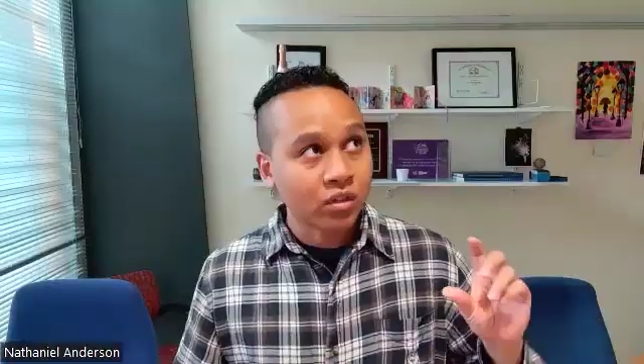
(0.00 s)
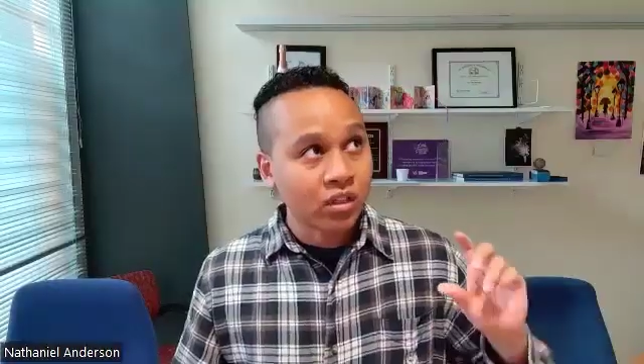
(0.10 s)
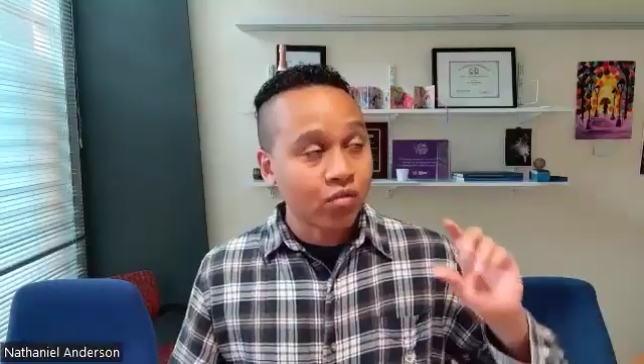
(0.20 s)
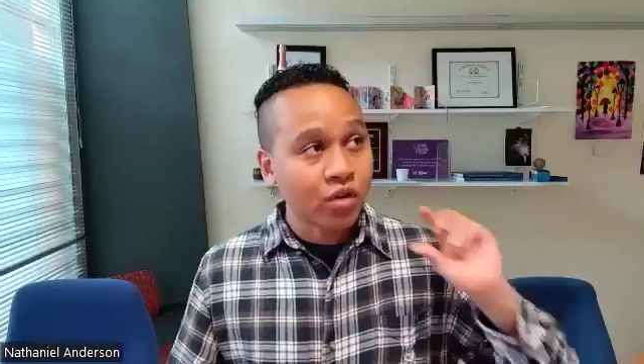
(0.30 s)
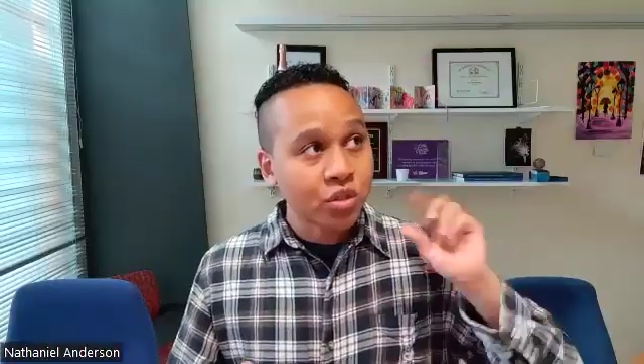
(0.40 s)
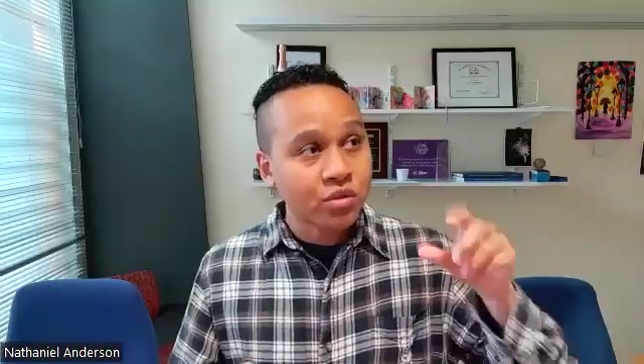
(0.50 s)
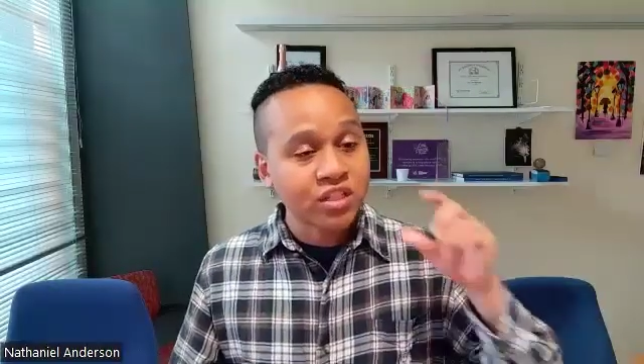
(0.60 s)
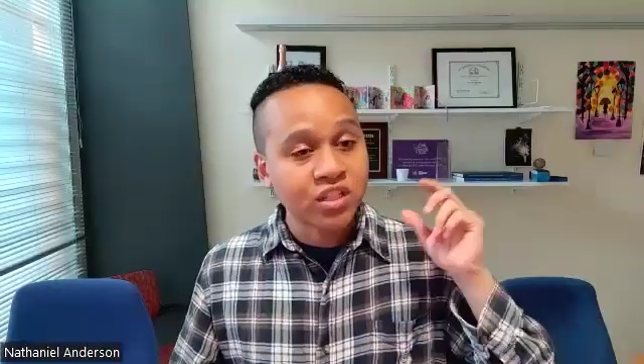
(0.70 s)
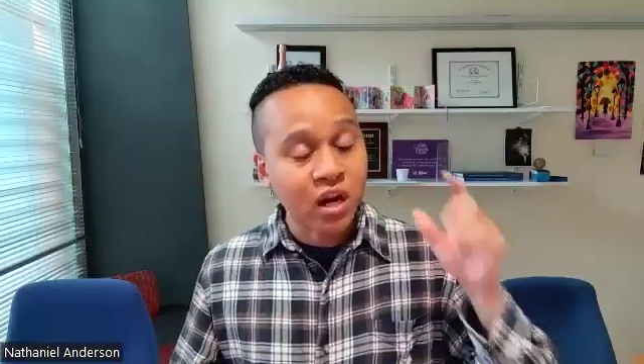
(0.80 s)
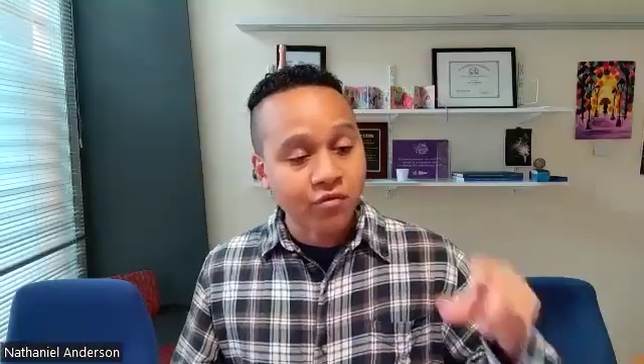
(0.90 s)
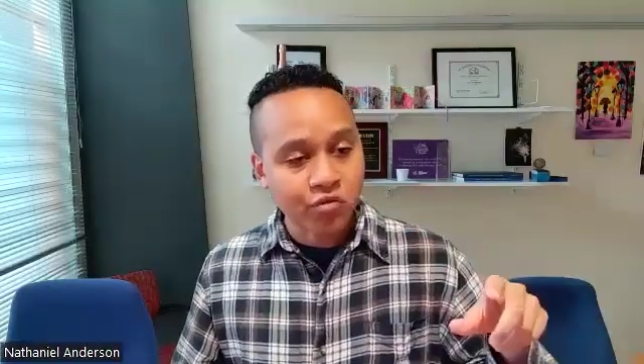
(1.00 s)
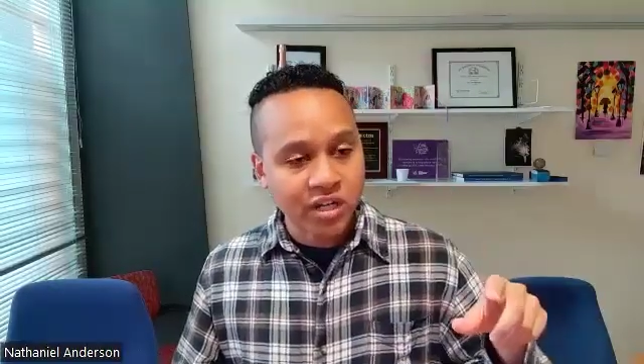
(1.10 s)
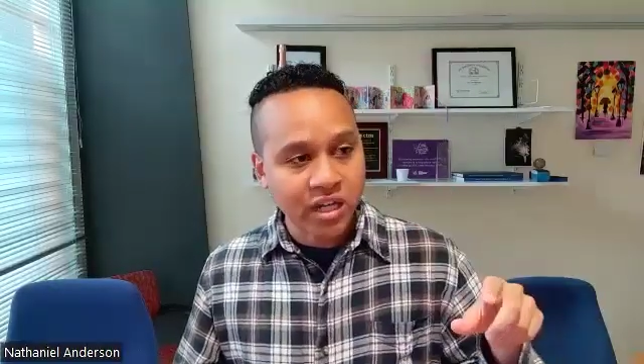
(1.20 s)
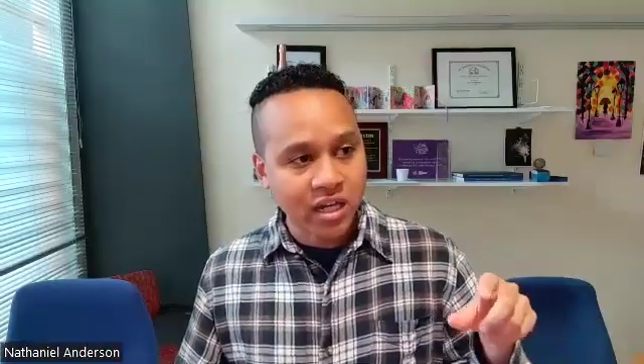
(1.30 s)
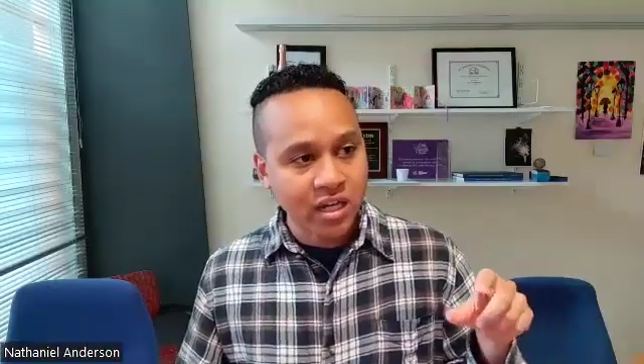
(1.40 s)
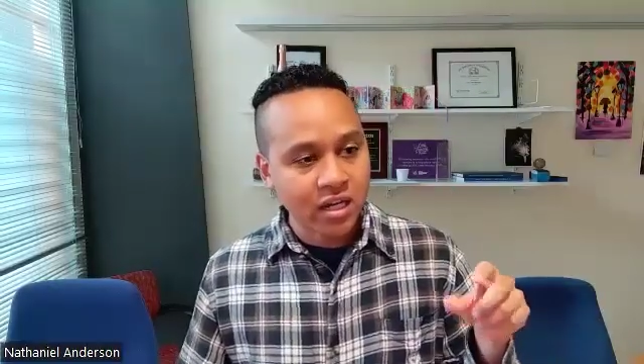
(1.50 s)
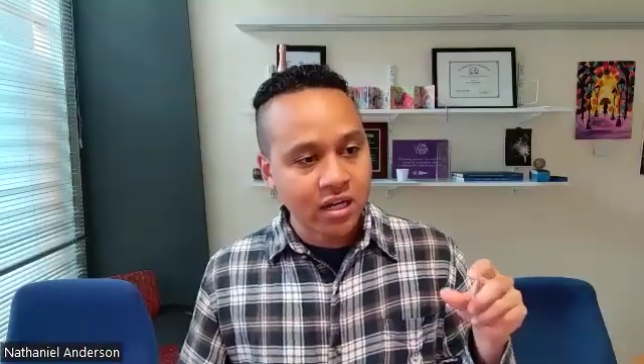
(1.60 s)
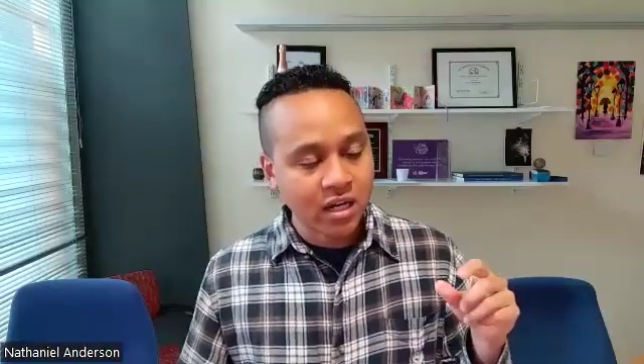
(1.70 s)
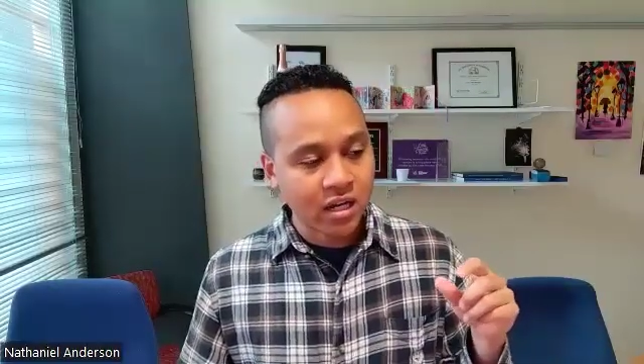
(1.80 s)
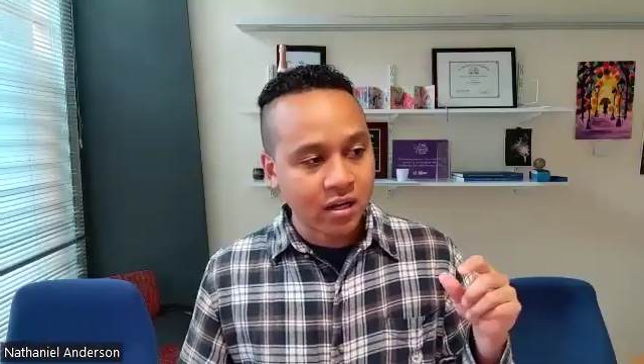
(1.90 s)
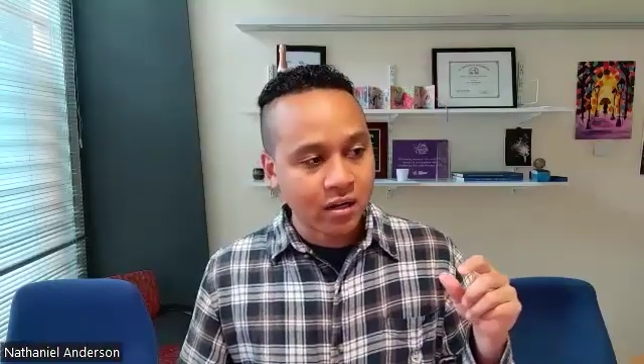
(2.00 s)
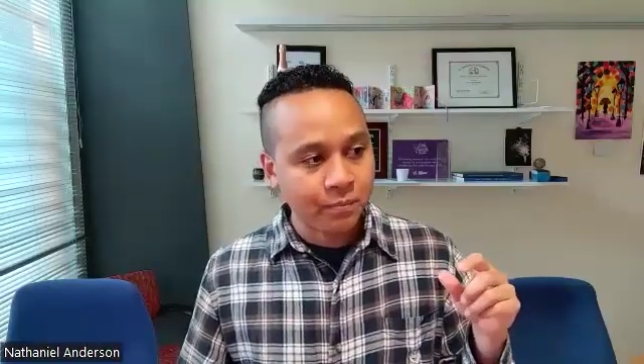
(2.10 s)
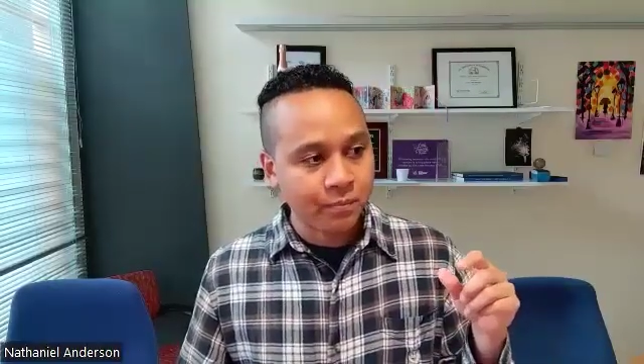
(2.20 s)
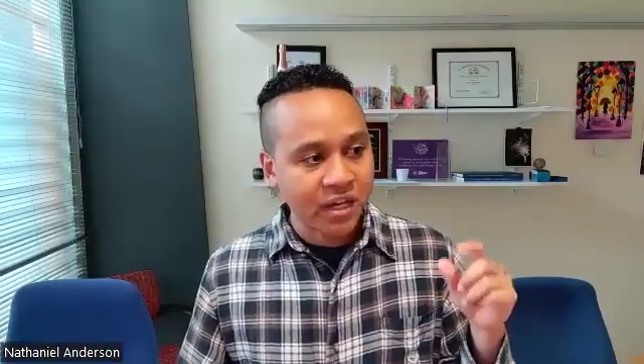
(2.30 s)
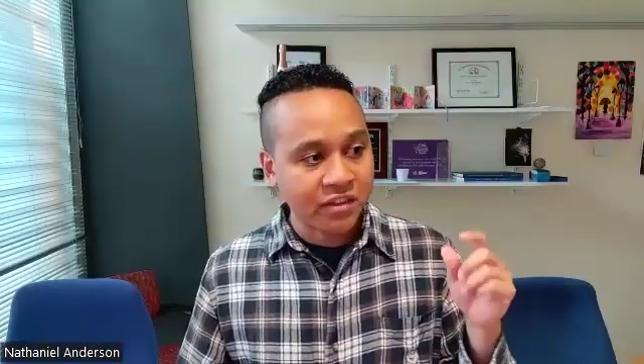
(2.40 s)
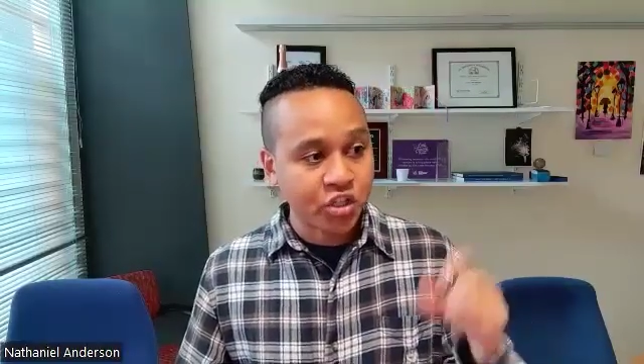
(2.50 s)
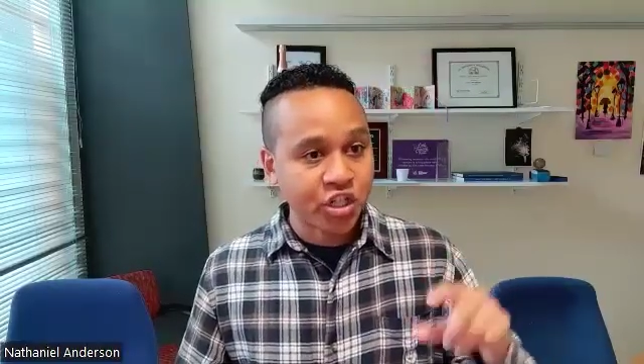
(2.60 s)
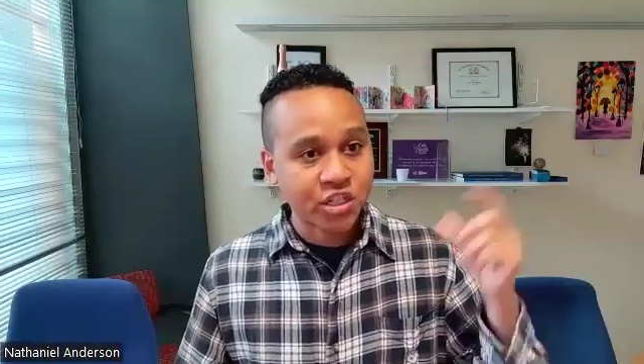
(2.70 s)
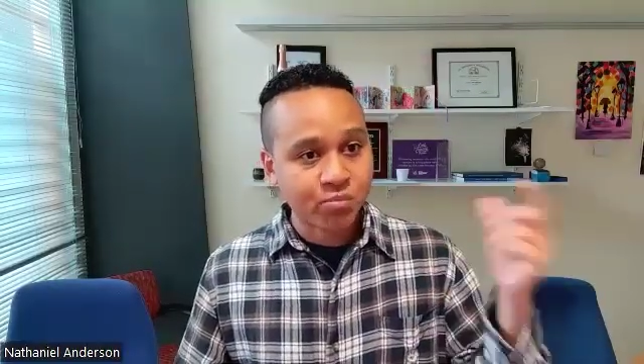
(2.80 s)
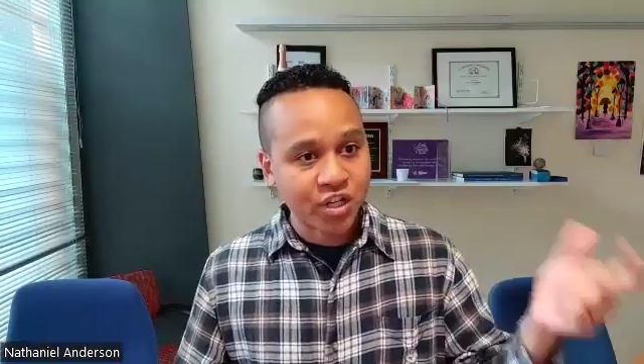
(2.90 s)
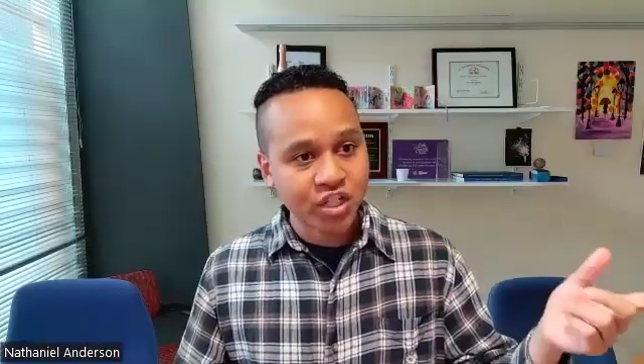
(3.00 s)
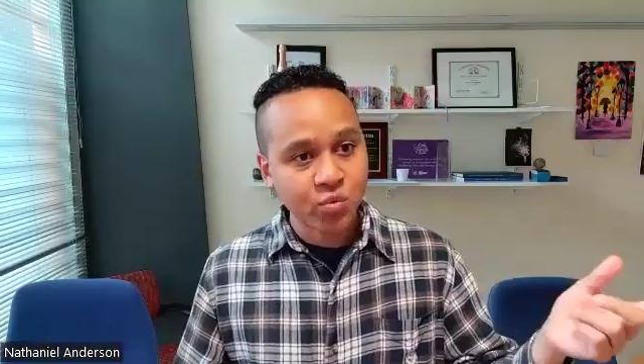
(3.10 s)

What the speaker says: the original discovery in the gene expression,